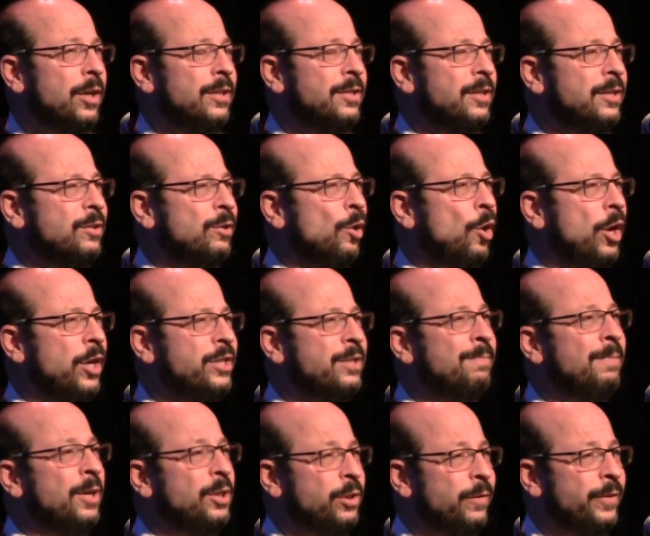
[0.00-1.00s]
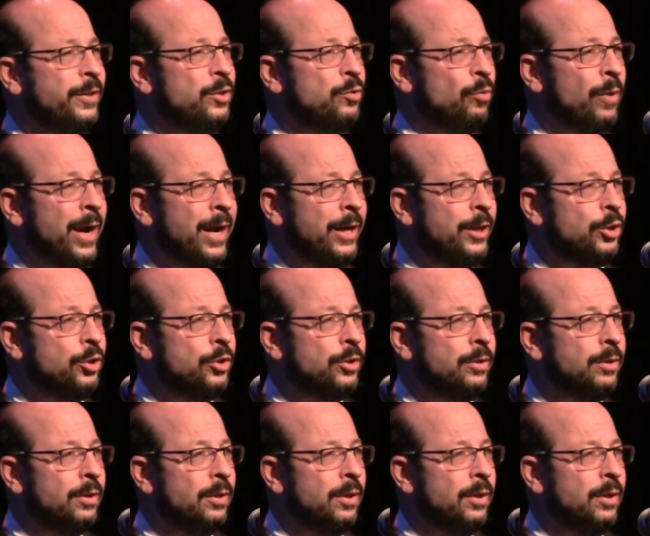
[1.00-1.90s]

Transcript: because it's lost much of its range.